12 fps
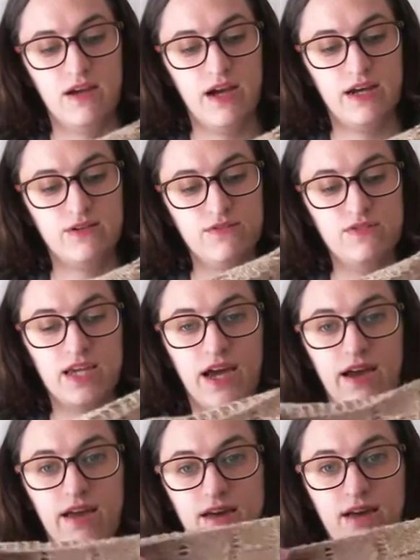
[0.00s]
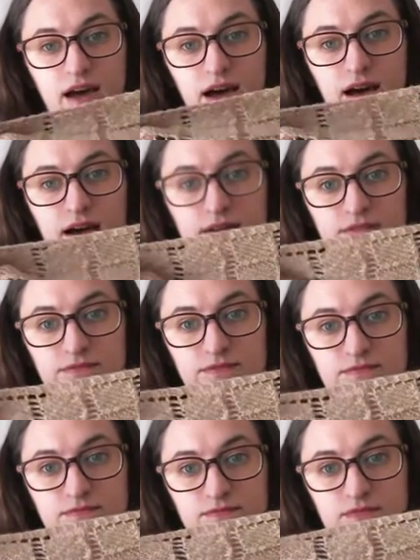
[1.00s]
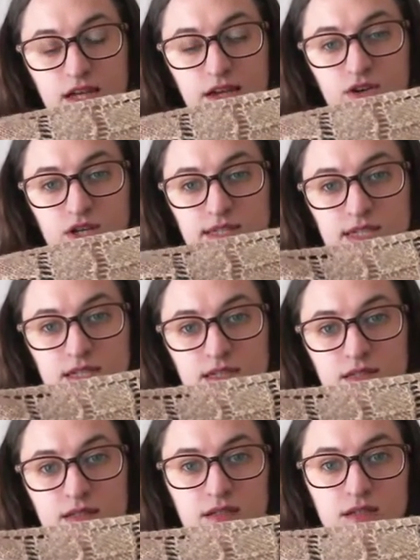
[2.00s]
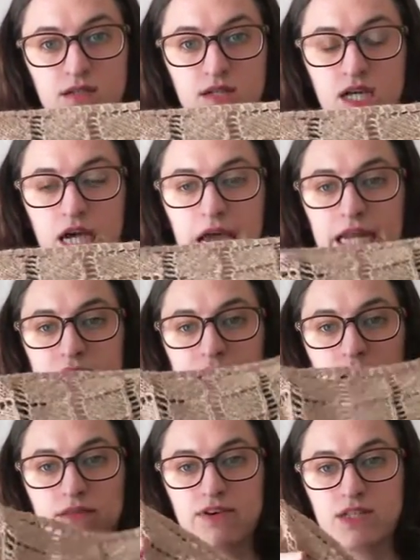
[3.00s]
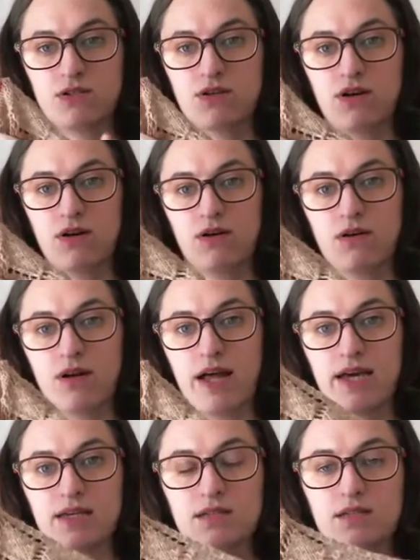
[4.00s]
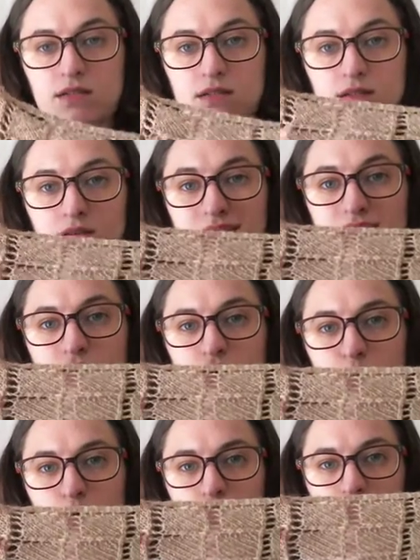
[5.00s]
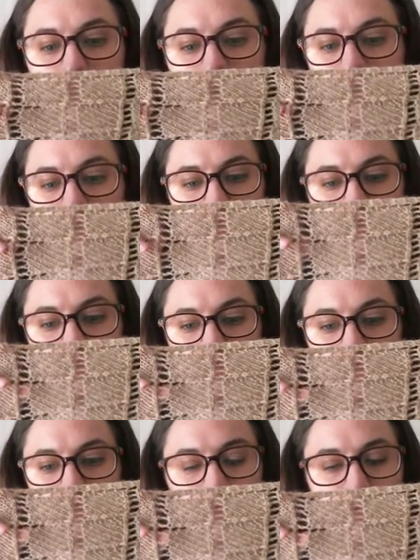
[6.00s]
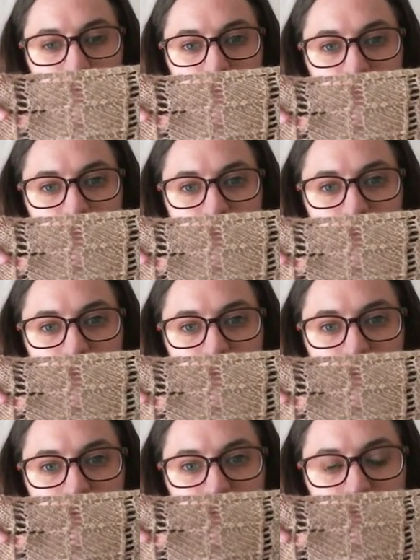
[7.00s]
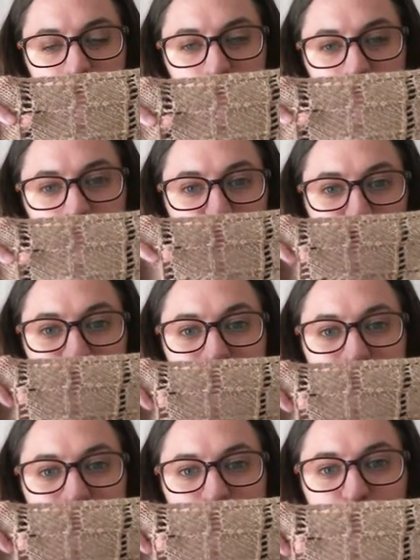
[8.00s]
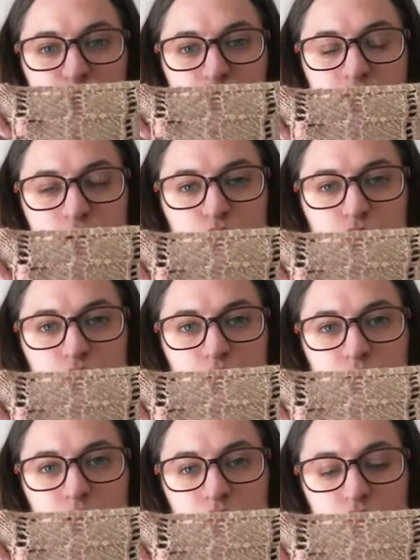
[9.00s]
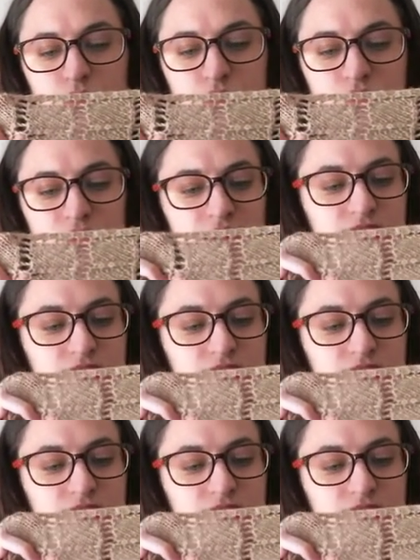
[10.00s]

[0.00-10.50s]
I don't think I have ever seen any yarn that color, or like any commercial yarn, because they're just so natural and you don't get